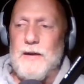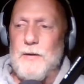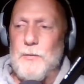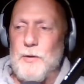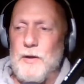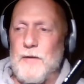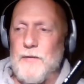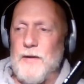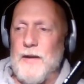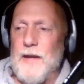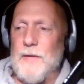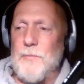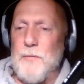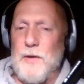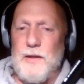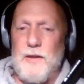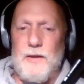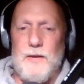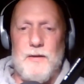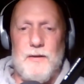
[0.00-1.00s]
We haven't had
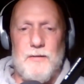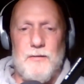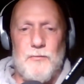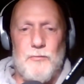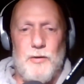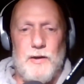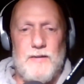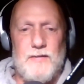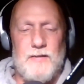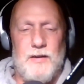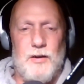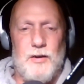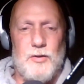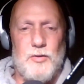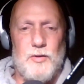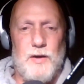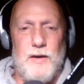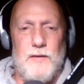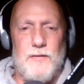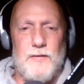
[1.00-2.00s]
many race car
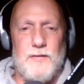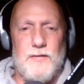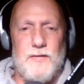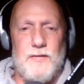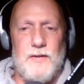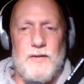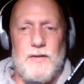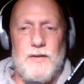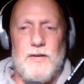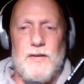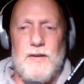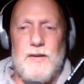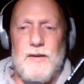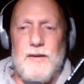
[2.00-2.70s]
drivers here,